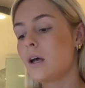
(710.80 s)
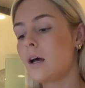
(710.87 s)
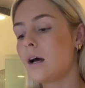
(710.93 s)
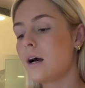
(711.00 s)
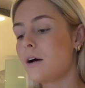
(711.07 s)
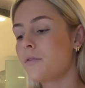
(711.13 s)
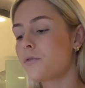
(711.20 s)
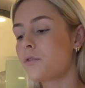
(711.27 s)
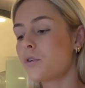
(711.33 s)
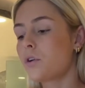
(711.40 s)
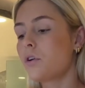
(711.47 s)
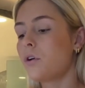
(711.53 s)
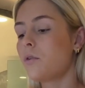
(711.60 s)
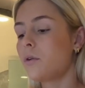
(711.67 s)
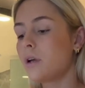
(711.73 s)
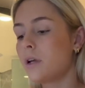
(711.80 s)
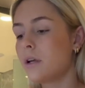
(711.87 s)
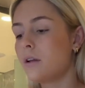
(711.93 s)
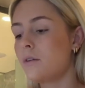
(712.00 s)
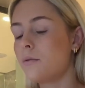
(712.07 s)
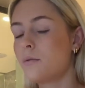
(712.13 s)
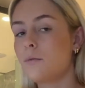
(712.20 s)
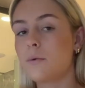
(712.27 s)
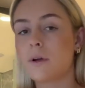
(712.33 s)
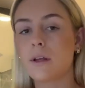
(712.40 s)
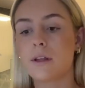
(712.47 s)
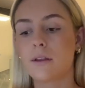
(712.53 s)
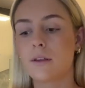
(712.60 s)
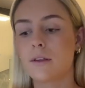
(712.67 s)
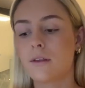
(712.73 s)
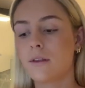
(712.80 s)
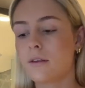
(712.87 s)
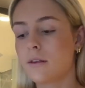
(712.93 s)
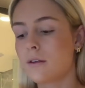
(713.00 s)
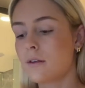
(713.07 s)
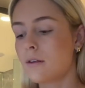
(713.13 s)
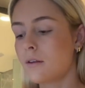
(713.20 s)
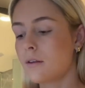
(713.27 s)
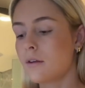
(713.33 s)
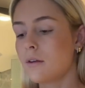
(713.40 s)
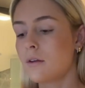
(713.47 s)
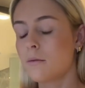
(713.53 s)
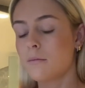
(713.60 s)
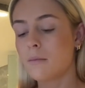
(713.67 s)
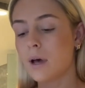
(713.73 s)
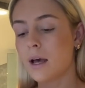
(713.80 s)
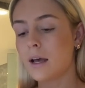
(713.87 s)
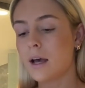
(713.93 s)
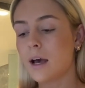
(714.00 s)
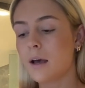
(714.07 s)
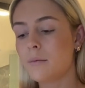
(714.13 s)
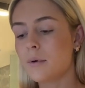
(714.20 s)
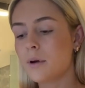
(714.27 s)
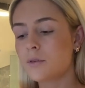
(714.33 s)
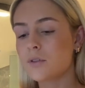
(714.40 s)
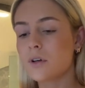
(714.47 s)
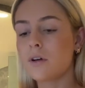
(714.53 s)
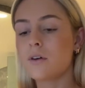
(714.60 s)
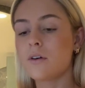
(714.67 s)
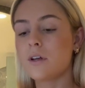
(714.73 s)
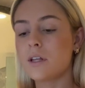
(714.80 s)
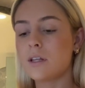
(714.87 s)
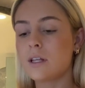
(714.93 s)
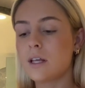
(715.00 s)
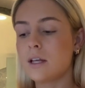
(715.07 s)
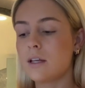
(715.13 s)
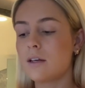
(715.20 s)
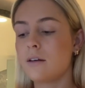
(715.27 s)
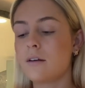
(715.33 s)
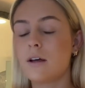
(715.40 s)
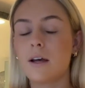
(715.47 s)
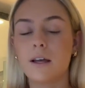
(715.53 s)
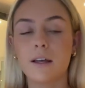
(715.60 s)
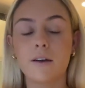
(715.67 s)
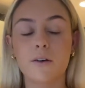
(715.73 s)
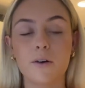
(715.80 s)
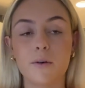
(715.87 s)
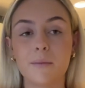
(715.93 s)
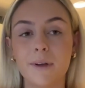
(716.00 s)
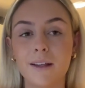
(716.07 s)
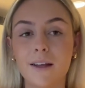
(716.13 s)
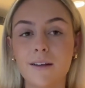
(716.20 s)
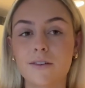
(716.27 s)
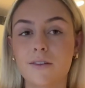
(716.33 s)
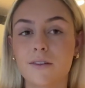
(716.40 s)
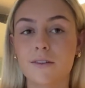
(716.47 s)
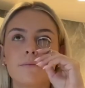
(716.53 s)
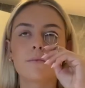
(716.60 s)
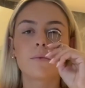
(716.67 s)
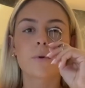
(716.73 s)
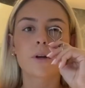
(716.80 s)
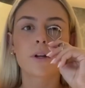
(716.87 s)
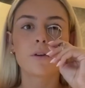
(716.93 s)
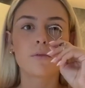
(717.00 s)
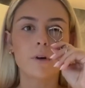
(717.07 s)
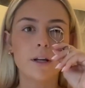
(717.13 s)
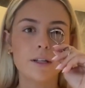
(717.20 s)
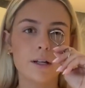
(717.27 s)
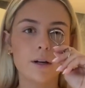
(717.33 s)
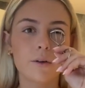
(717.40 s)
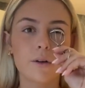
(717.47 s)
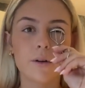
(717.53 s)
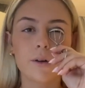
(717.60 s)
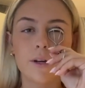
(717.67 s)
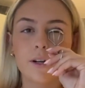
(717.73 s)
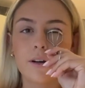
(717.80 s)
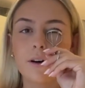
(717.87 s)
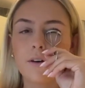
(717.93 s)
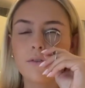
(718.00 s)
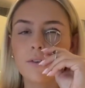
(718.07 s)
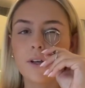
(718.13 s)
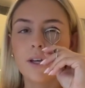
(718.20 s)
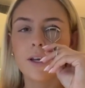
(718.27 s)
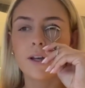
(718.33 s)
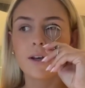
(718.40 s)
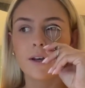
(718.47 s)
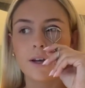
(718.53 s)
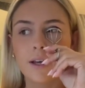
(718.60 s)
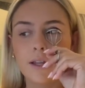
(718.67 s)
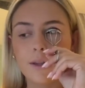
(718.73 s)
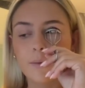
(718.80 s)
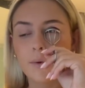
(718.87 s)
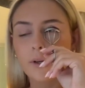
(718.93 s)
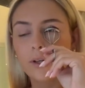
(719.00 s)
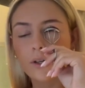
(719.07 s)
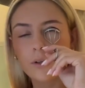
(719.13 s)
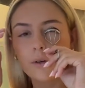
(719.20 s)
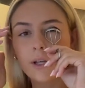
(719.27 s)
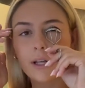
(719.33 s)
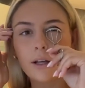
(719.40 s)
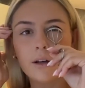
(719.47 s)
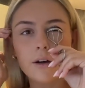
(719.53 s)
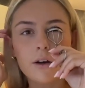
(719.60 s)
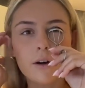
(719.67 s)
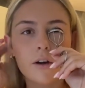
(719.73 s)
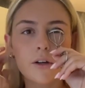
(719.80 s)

after go in with my eyebrow gel, and then I curl my lashes. We're gonna right now go get a coffee, and then we're gonna go get our